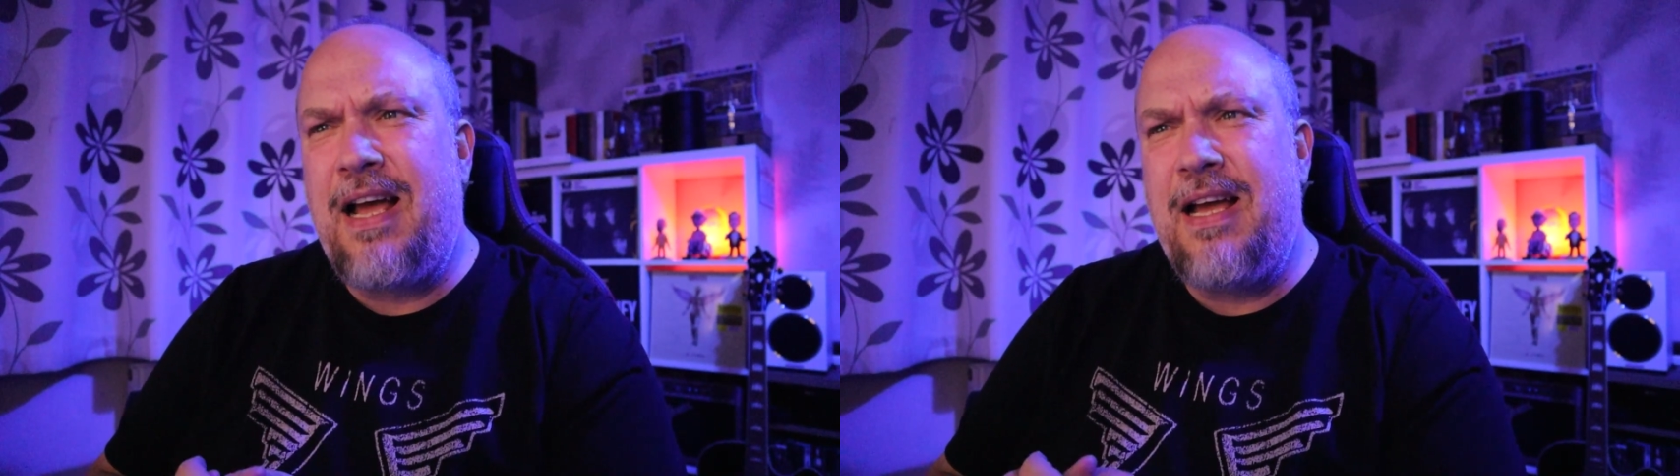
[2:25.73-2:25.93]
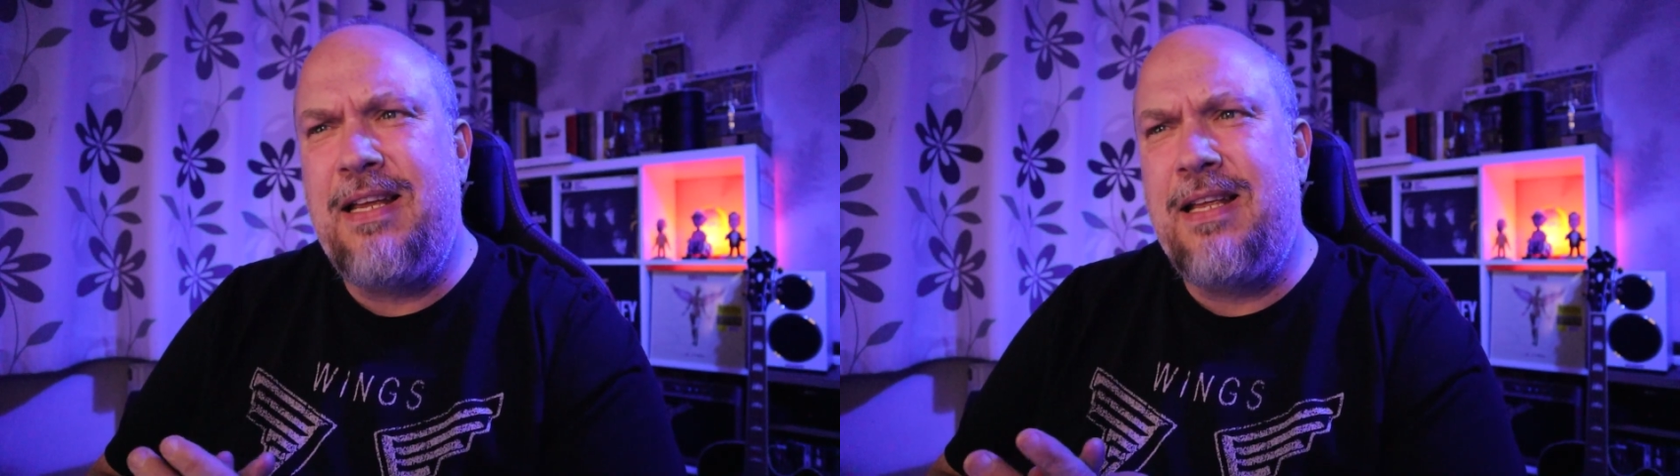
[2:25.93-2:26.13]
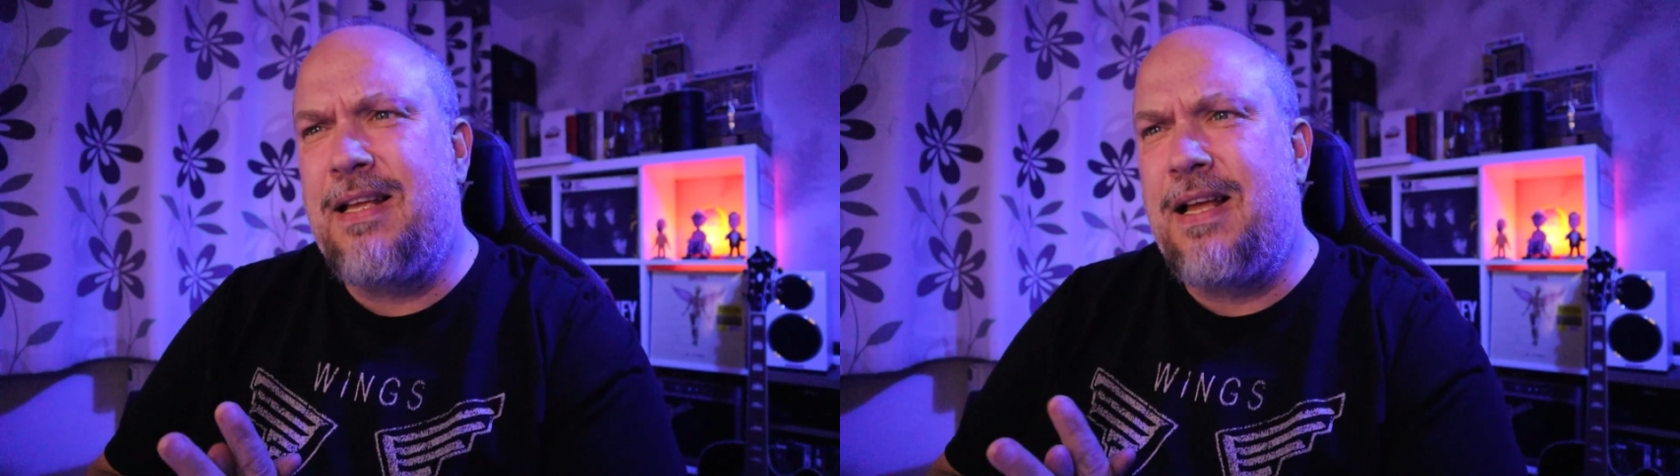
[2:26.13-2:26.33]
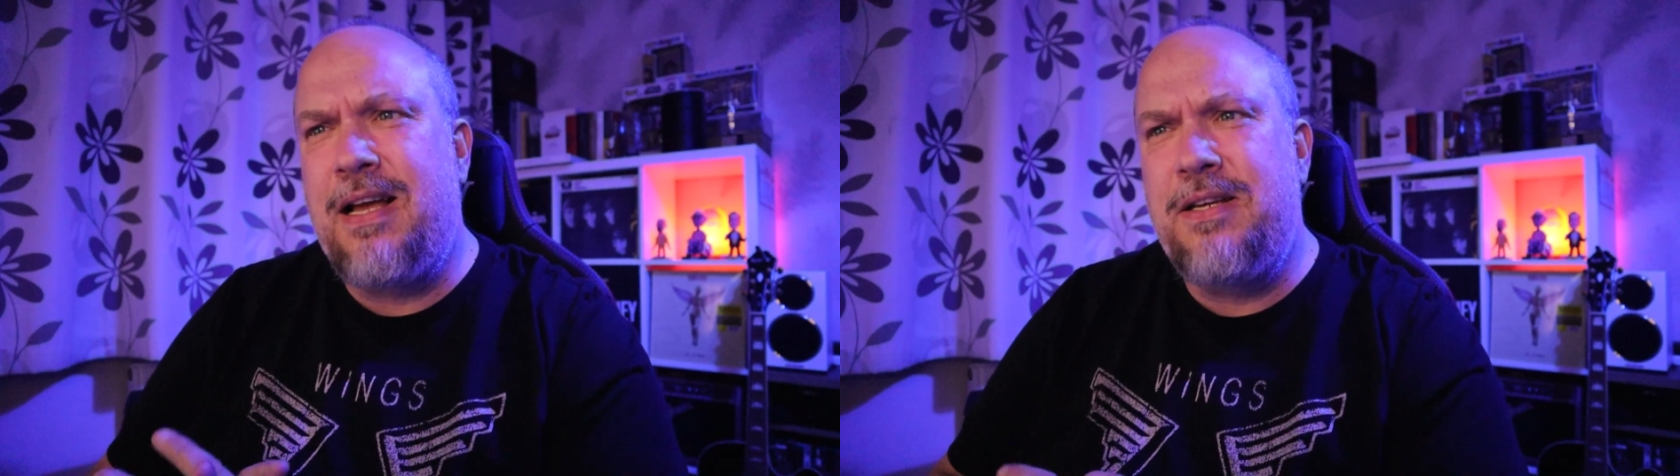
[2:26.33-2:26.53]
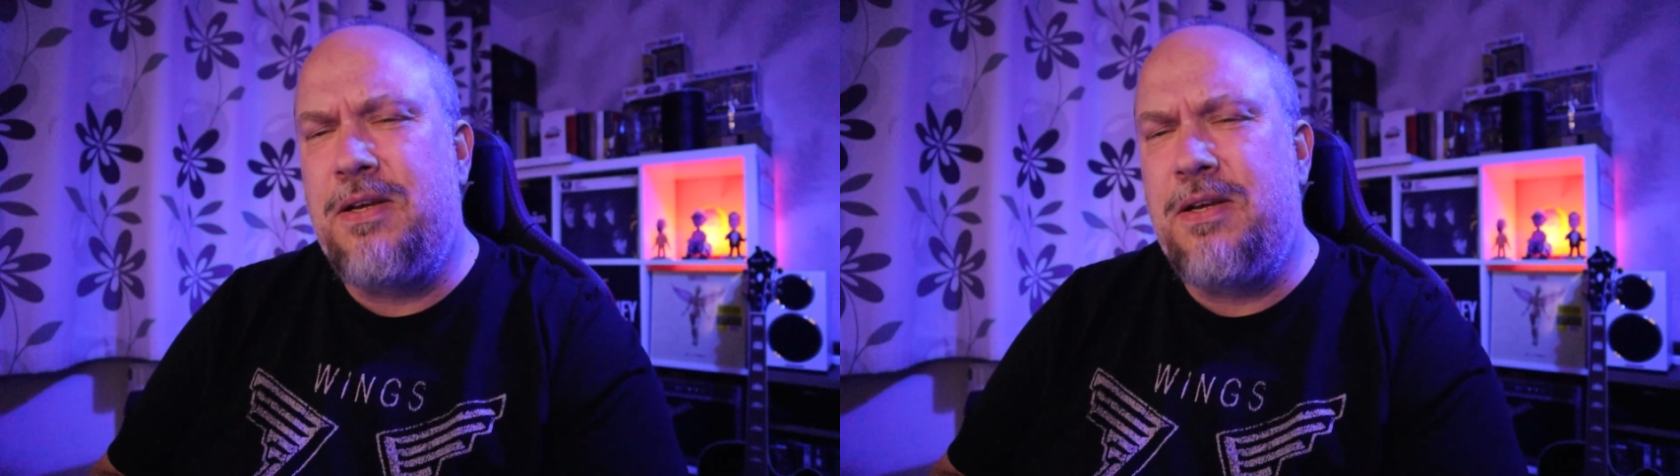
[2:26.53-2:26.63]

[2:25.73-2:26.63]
I